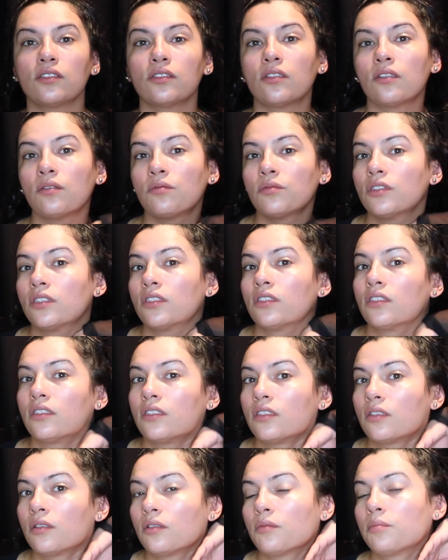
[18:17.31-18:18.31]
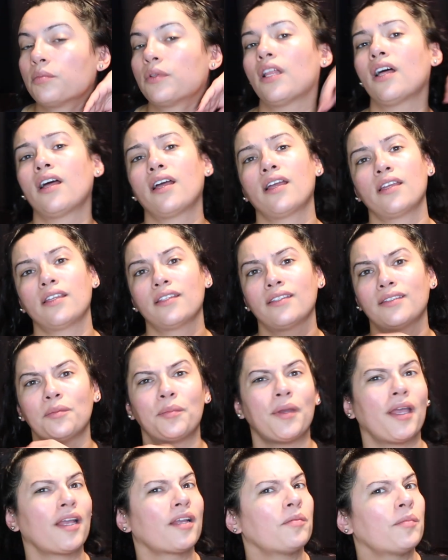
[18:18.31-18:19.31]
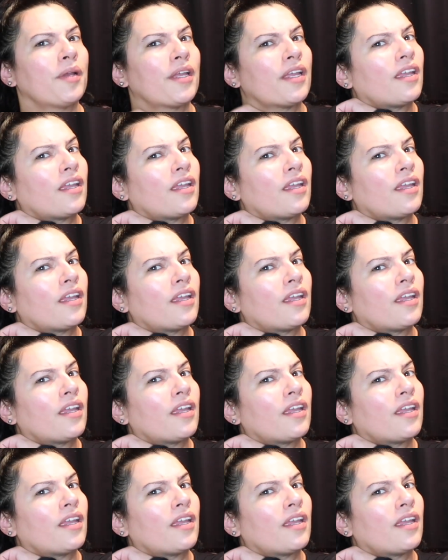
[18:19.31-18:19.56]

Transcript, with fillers: so I'm just gonna apply it at the back of my